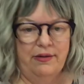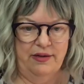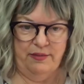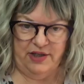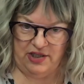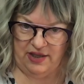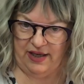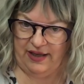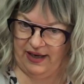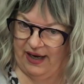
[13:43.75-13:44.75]
very much
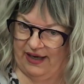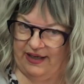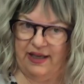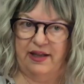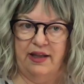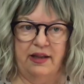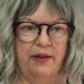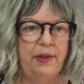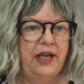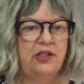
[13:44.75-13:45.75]
like the idea that the
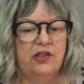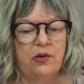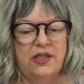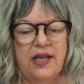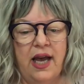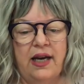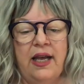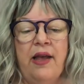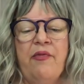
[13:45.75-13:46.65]
Page of Swords had.